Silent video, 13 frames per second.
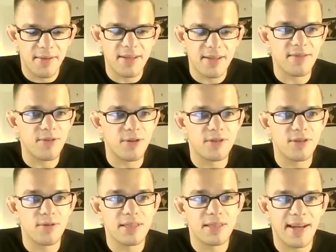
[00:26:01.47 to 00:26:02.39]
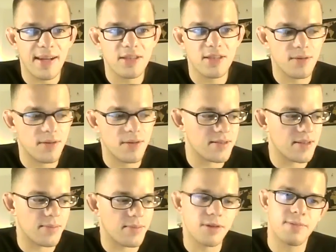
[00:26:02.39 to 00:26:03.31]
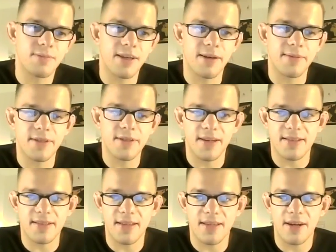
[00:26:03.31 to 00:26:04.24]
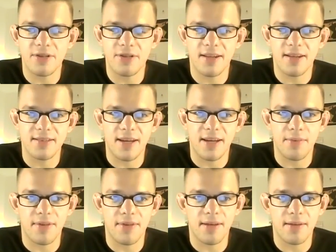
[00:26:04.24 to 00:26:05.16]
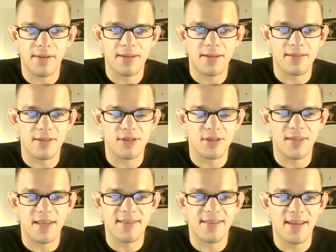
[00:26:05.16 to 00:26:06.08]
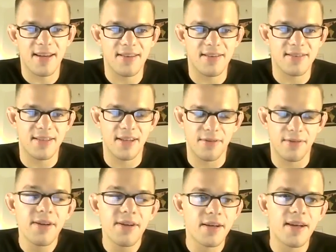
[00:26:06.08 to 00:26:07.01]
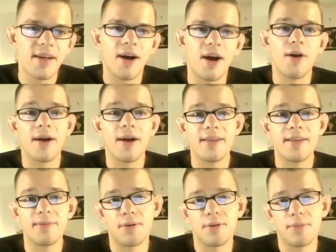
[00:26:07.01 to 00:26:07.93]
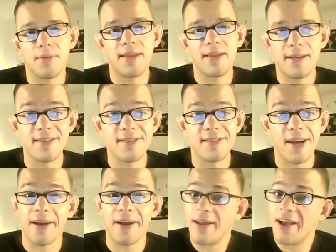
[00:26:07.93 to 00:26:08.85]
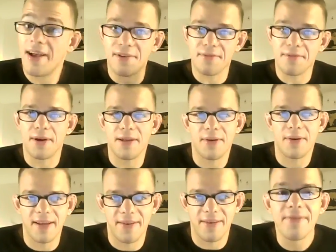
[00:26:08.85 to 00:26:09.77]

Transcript: if you're too attached to it, it's almost becomes like a scarcity type thing, because you're just saying to yourself, oh, I need more money because I don't have enough money right now.